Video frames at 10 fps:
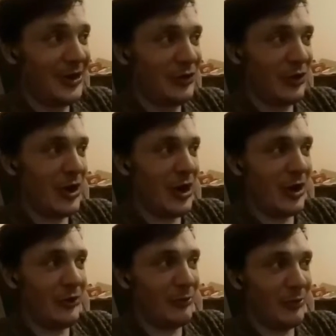And he's like,
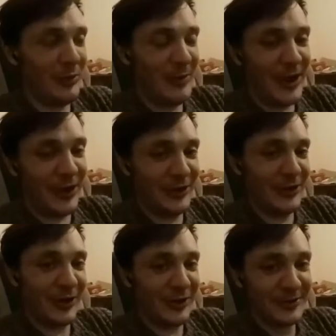don't worry about it. It
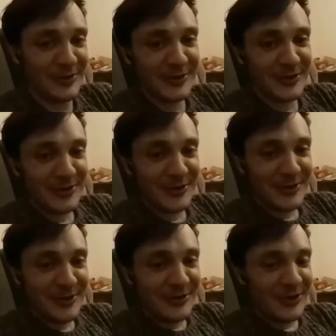
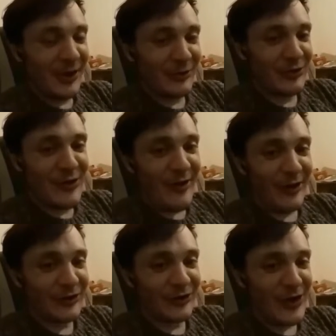was
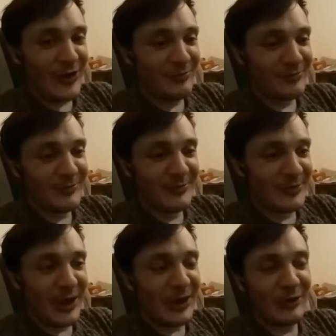nice. And
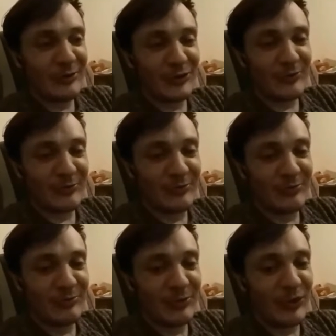it was
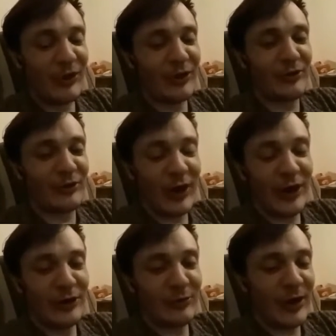kind of
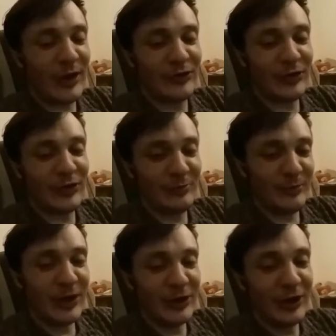great in a way to
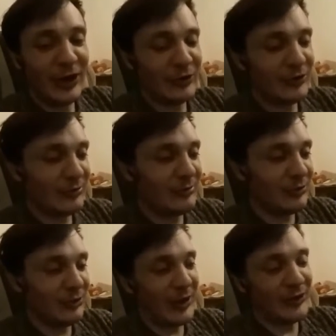meet,
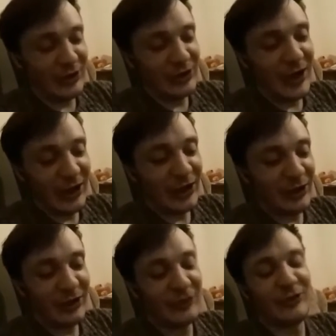to actually get that
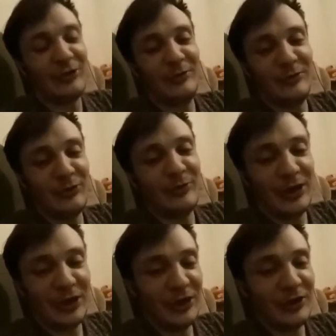close to
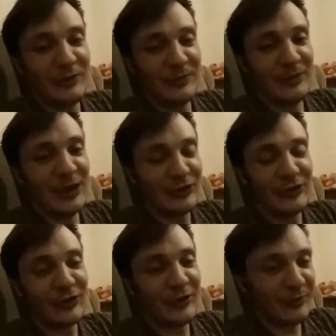somebody that you've
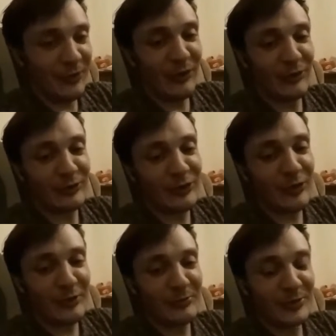listened to for a long time.